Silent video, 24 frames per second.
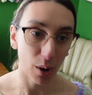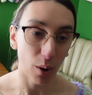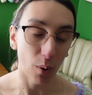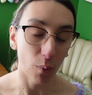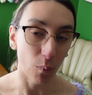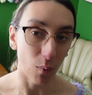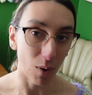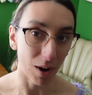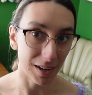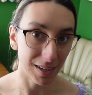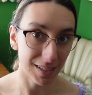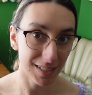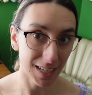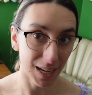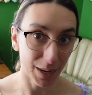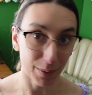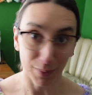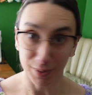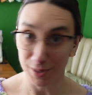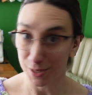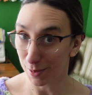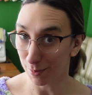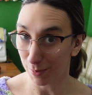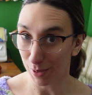what I
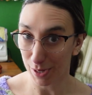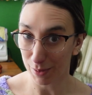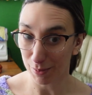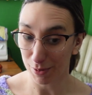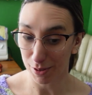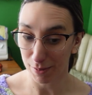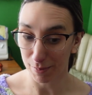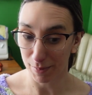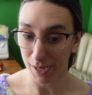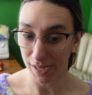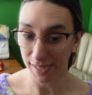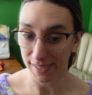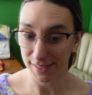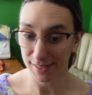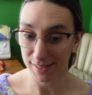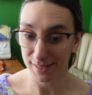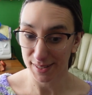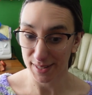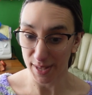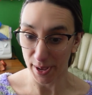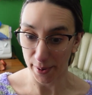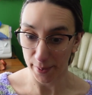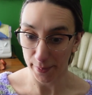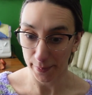want to bring with me.
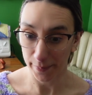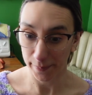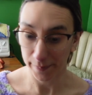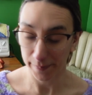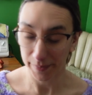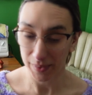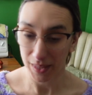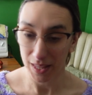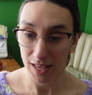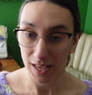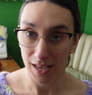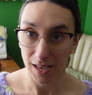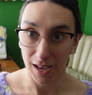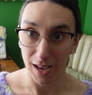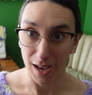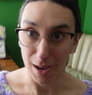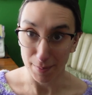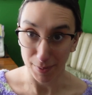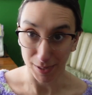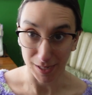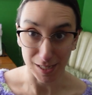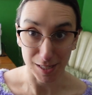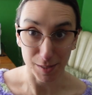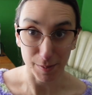So
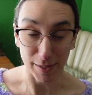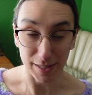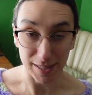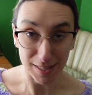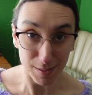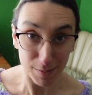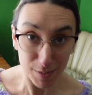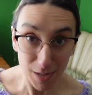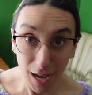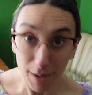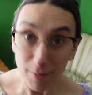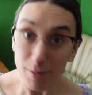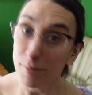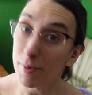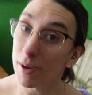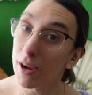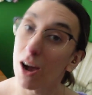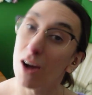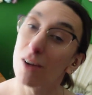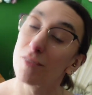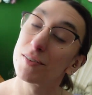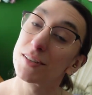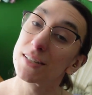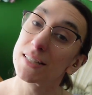I'm going to spend some time in my
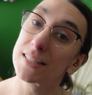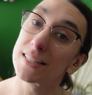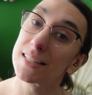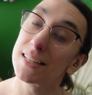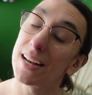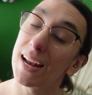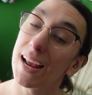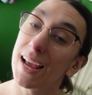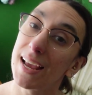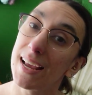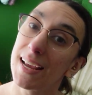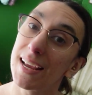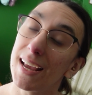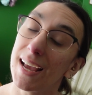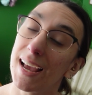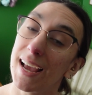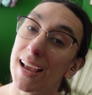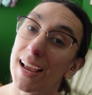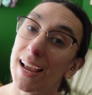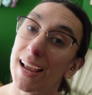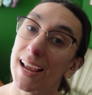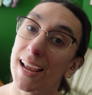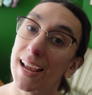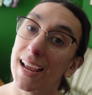office today
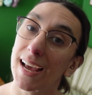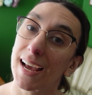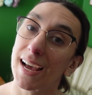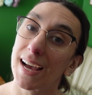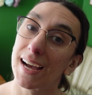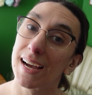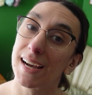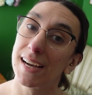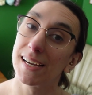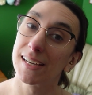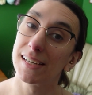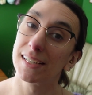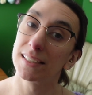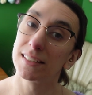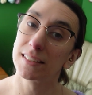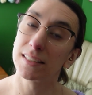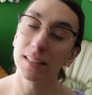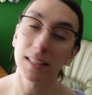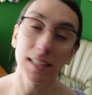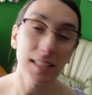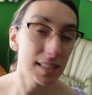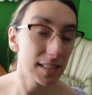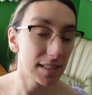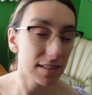and
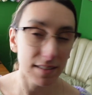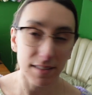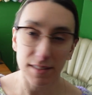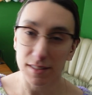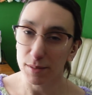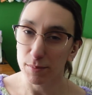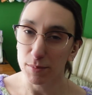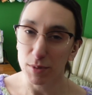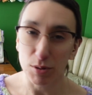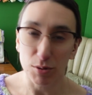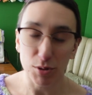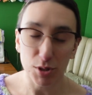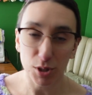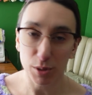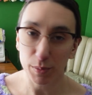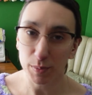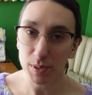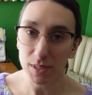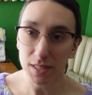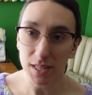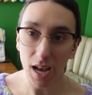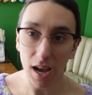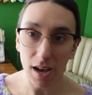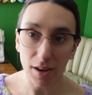listen to some YouTube
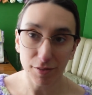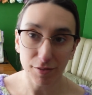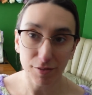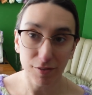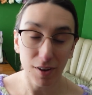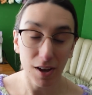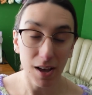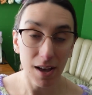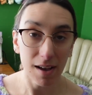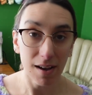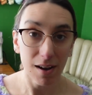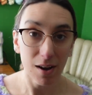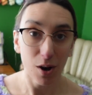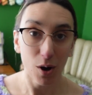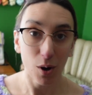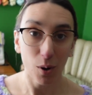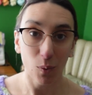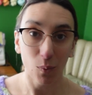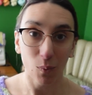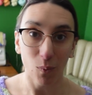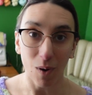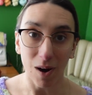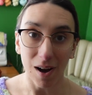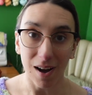stuff
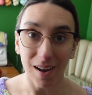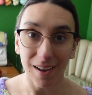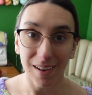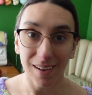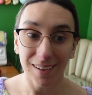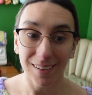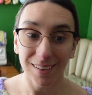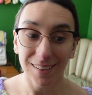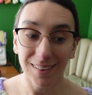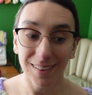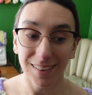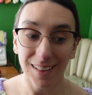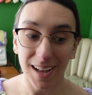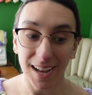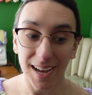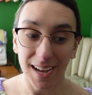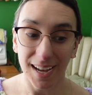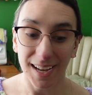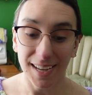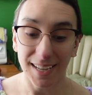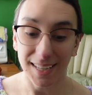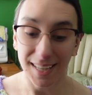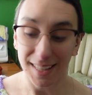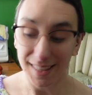while
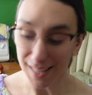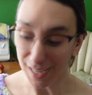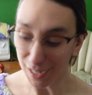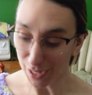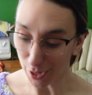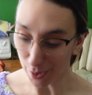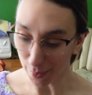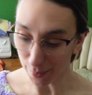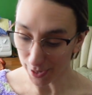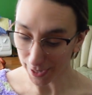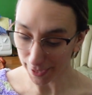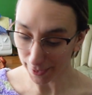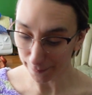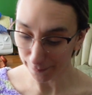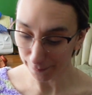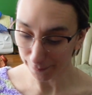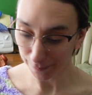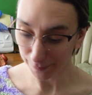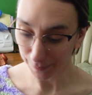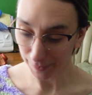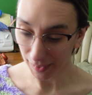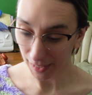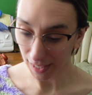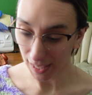I get that going.
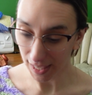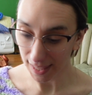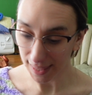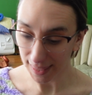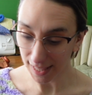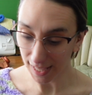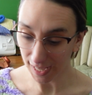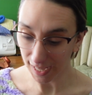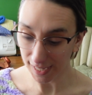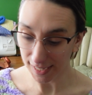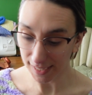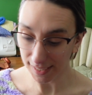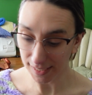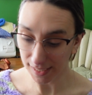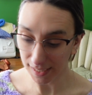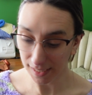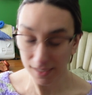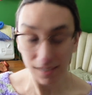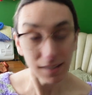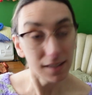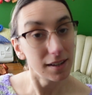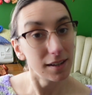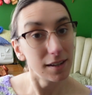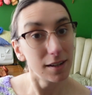And then
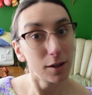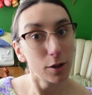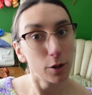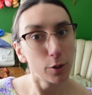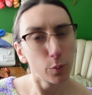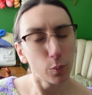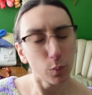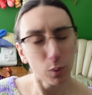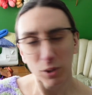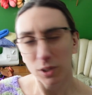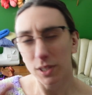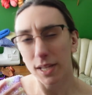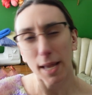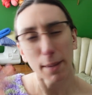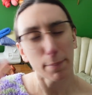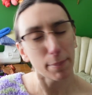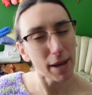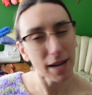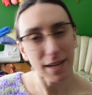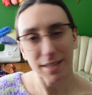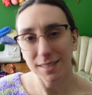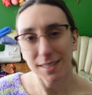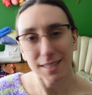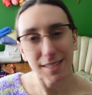we'll get
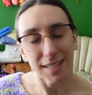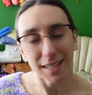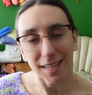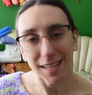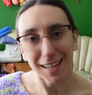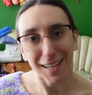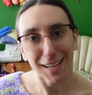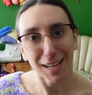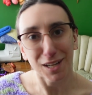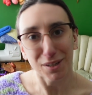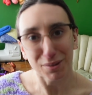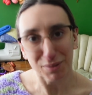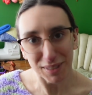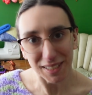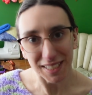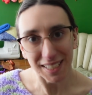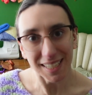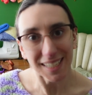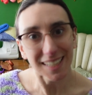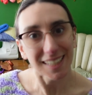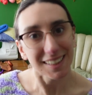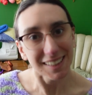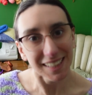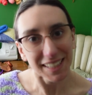back to knitting and
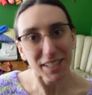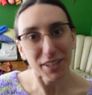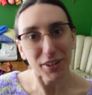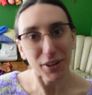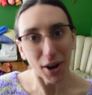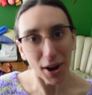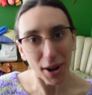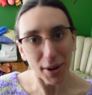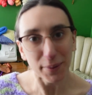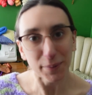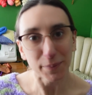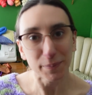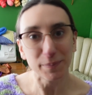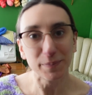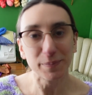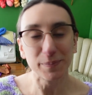reading later on.